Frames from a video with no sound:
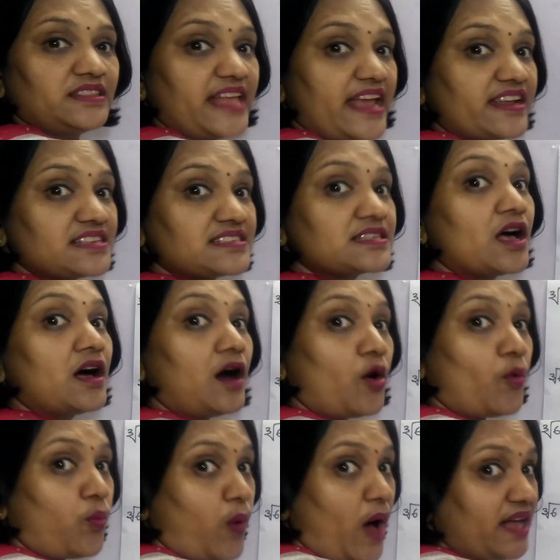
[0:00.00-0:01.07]
there is
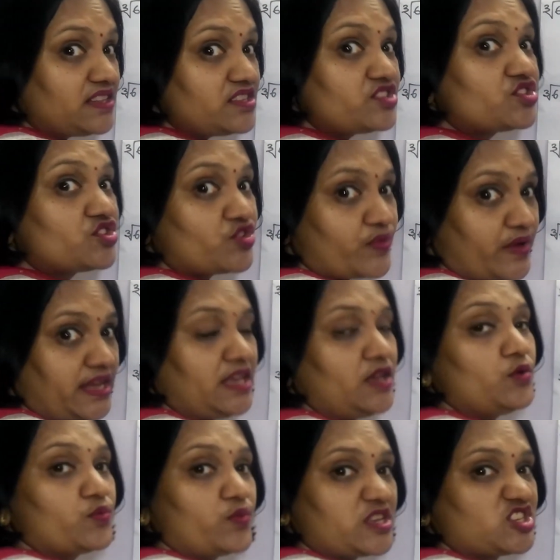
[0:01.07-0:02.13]
a 1
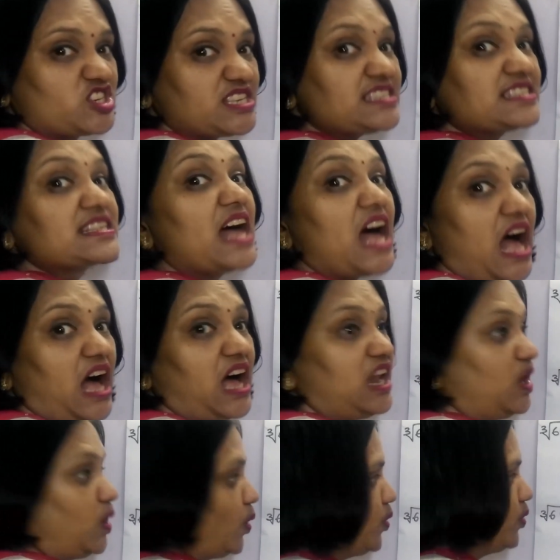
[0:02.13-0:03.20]
3 which is
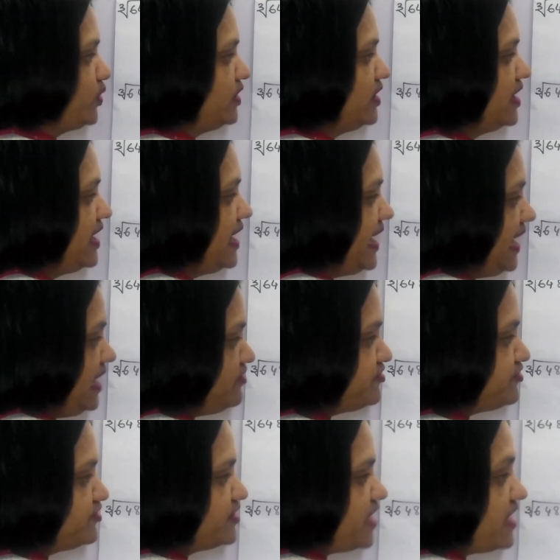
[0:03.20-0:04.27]
alone.
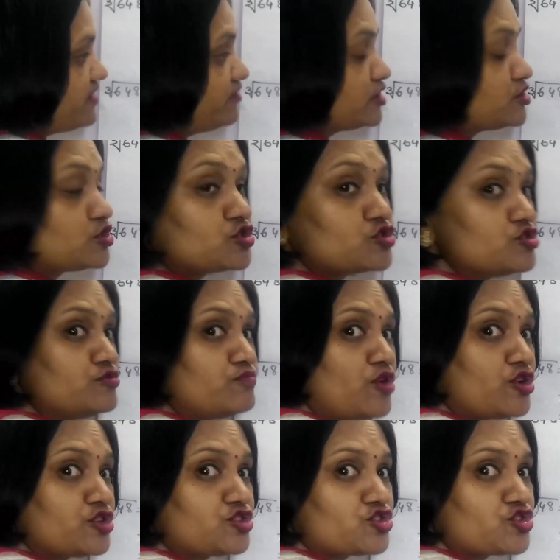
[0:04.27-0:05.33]
If there were 2
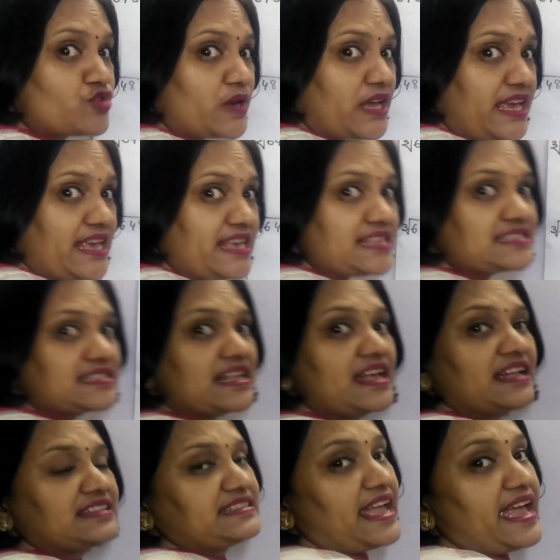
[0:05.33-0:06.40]
more 3's,
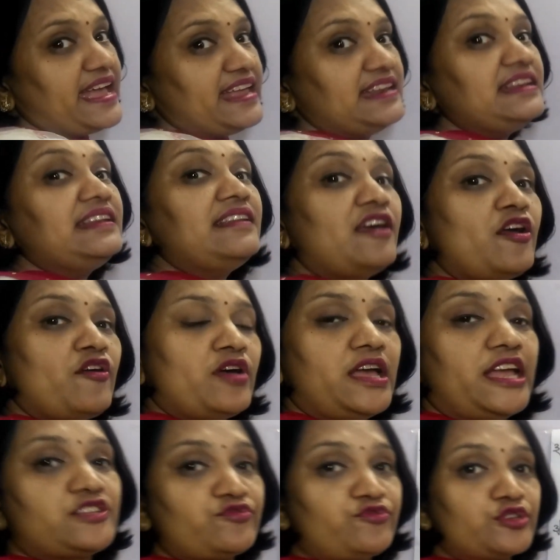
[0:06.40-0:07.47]
then
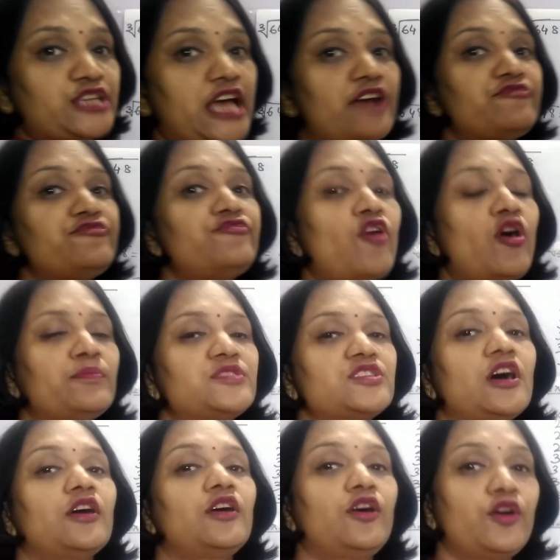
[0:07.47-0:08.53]
it would have
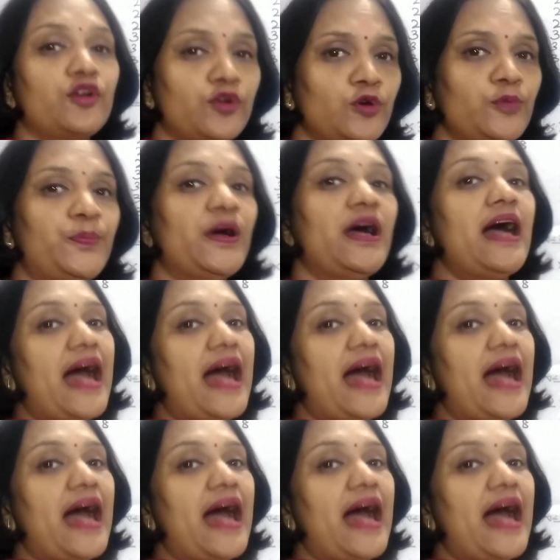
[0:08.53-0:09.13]
formed a group